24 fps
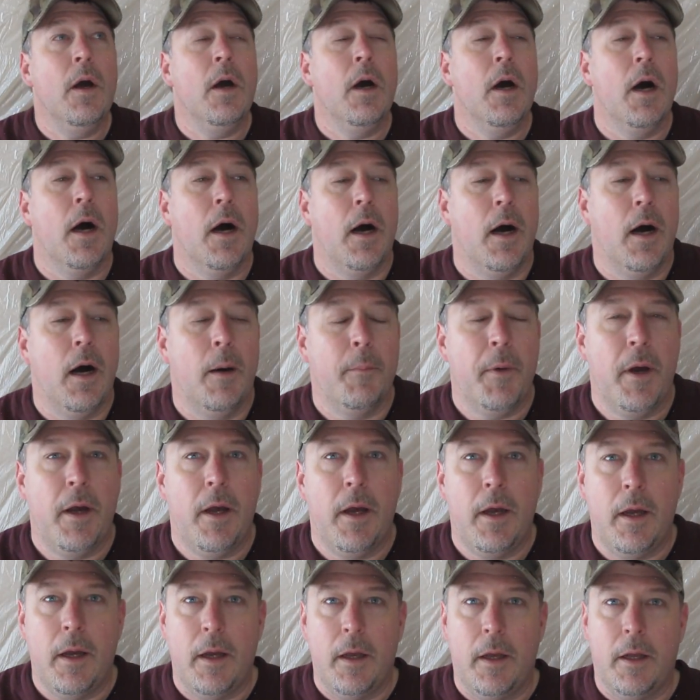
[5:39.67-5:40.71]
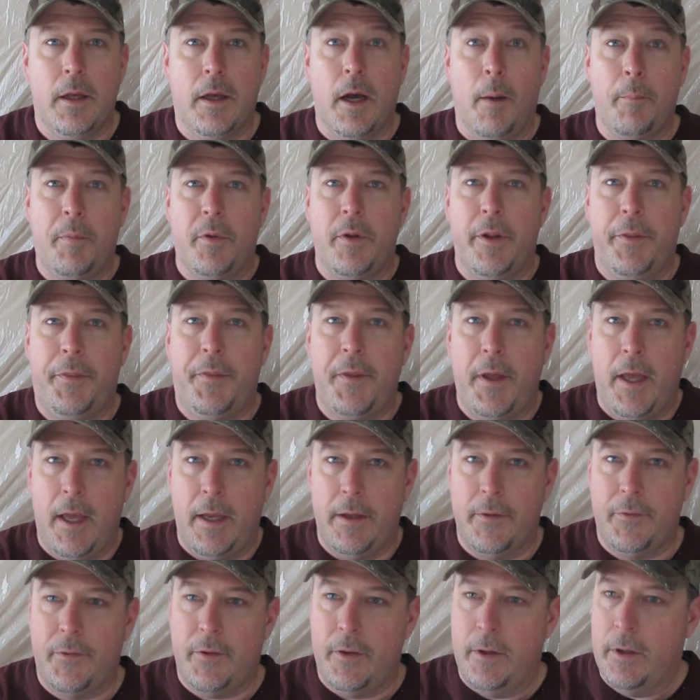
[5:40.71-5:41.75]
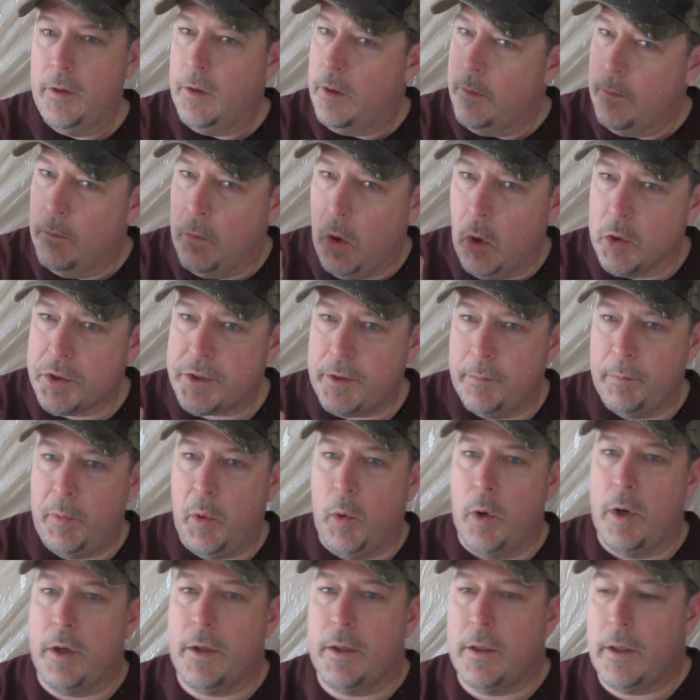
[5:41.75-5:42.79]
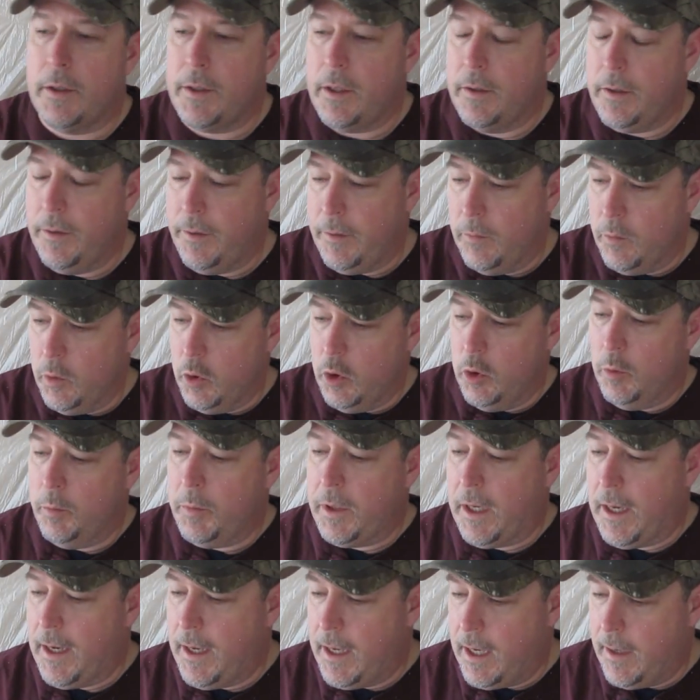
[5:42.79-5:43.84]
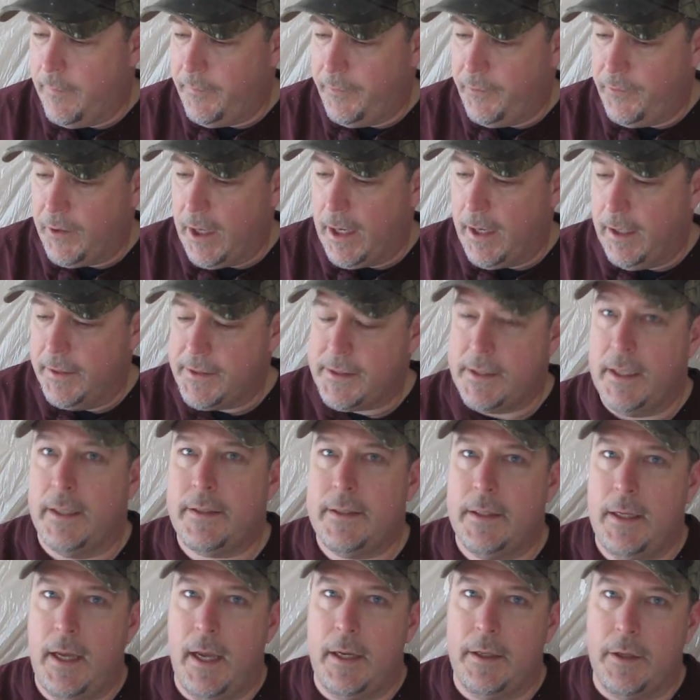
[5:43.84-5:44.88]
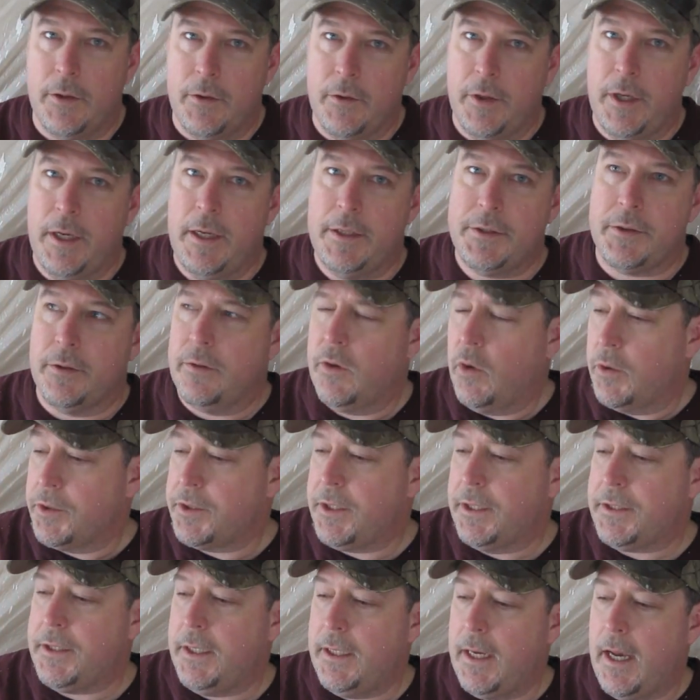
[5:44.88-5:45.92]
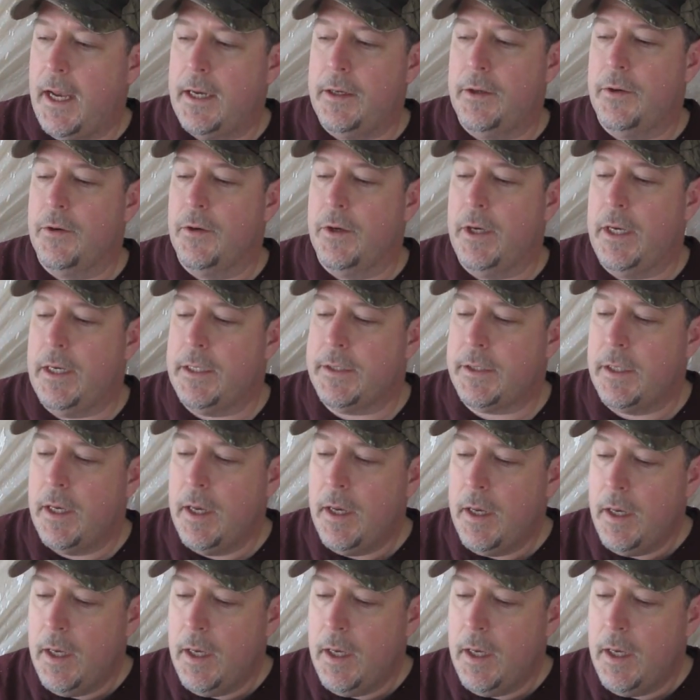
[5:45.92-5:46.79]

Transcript: A um, couple of things. Most important, the room I have set at 68 degrees or no, 69 degrees.